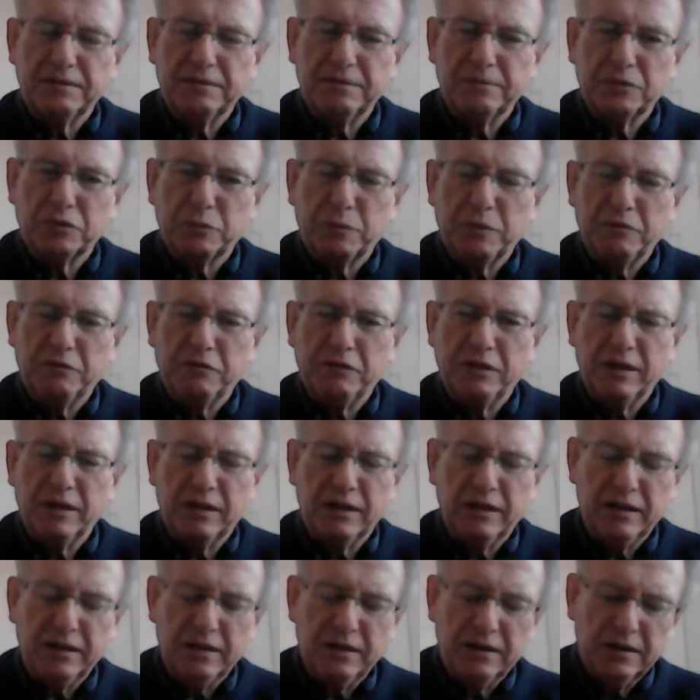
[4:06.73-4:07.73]
must be
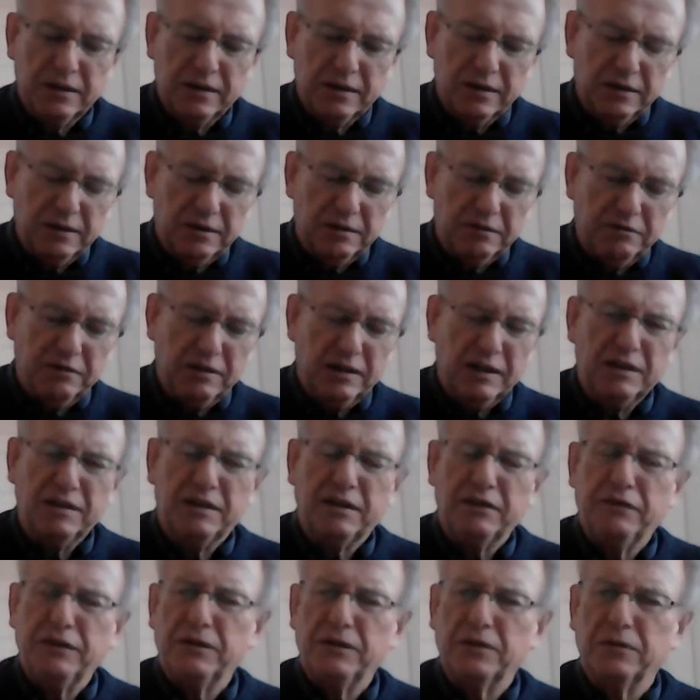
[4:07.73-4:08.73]
really really
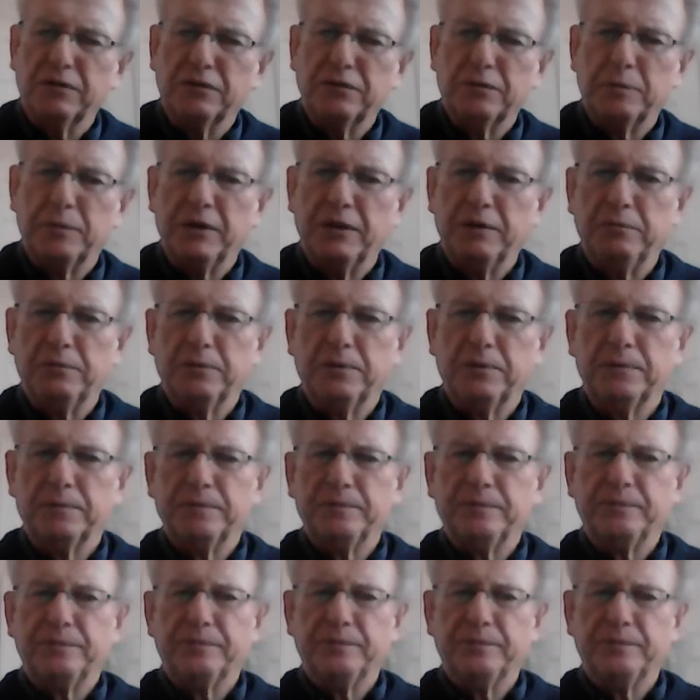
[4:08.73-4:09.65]
difficult for people.